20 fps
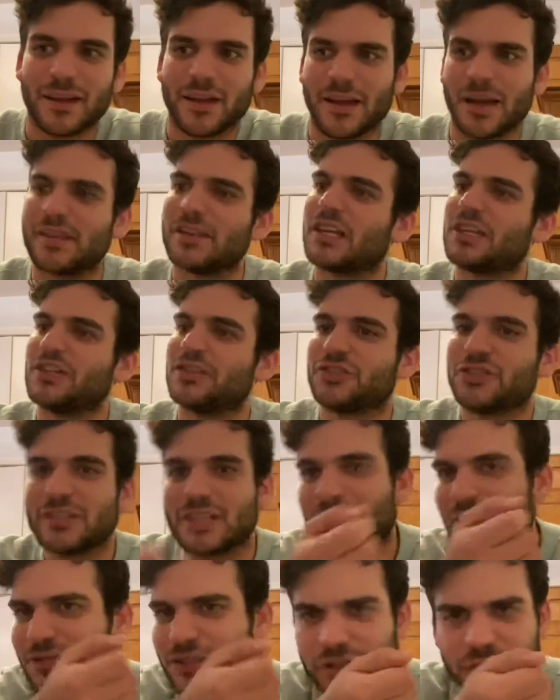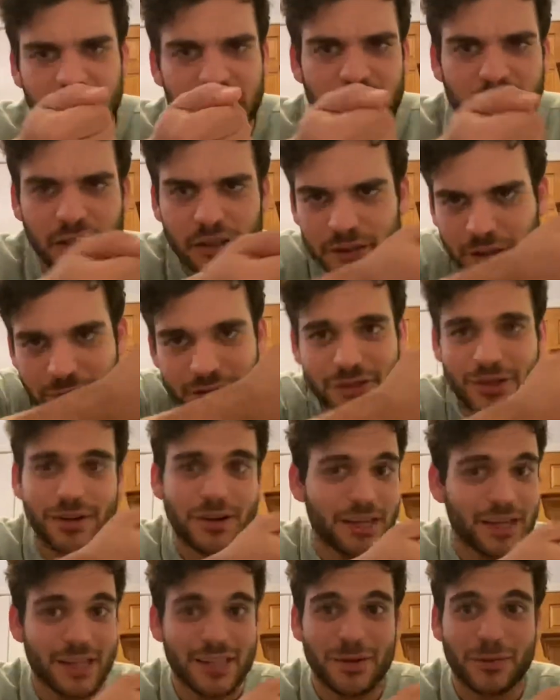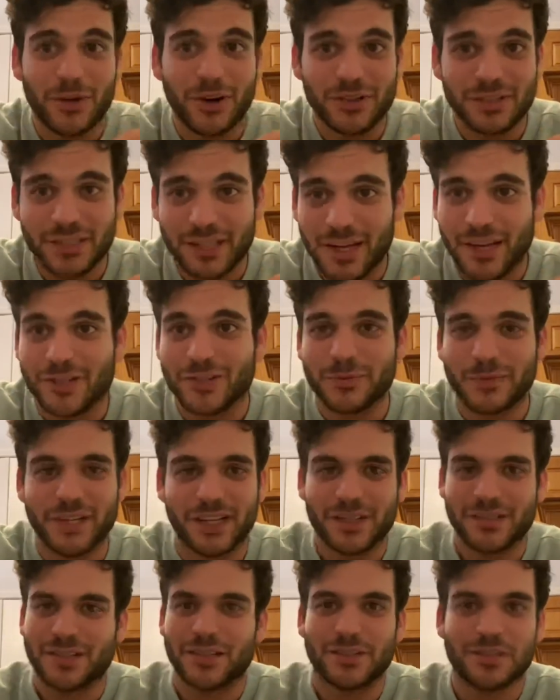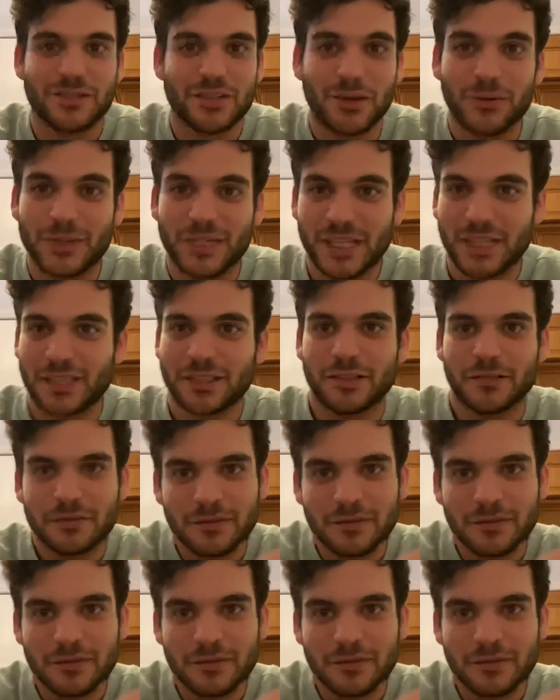and then you just have to lean in closer and get them all together because it's so addictive.